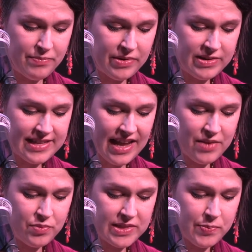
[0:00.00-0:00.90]
Bird's
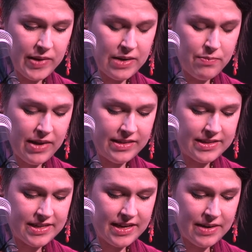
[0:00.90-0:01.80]
head was spinning by
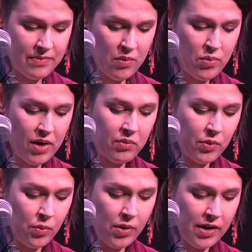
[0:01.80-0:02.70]
this time. "What
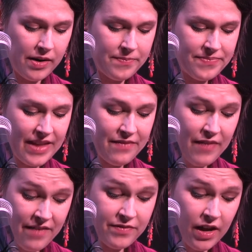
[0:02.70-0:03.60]
reward?"
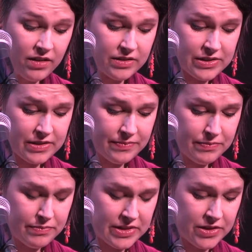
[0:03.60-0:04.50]
$5,
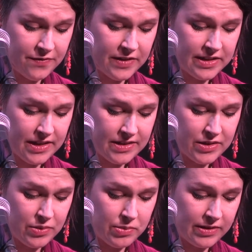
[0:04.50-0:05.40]
Mr. V said
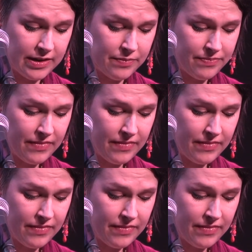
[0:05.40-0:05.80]
soberly.